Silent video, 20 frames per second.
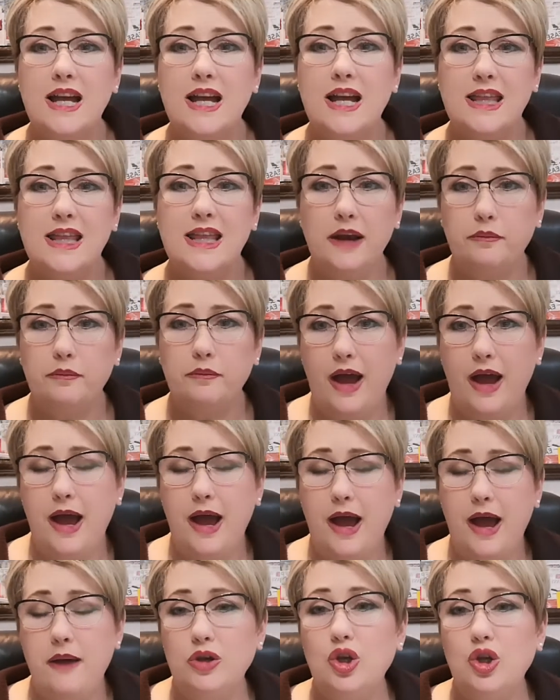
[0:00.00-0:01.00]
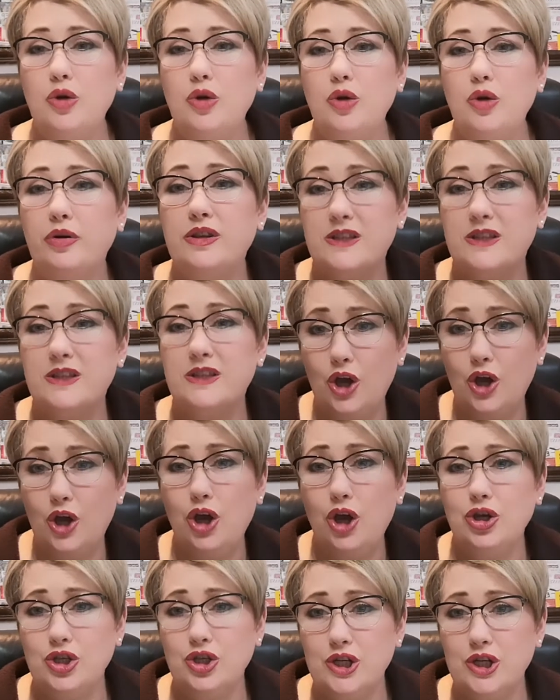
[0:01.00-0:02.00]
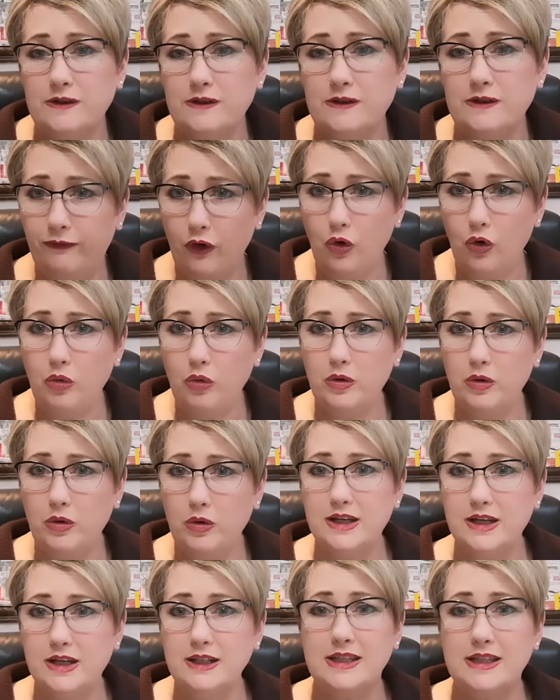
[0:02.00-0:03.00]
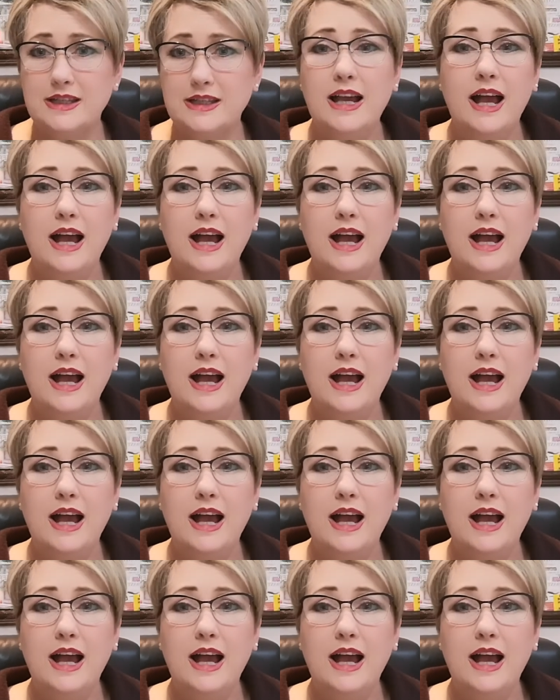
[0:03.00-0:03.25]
that you know, puts coaches forwards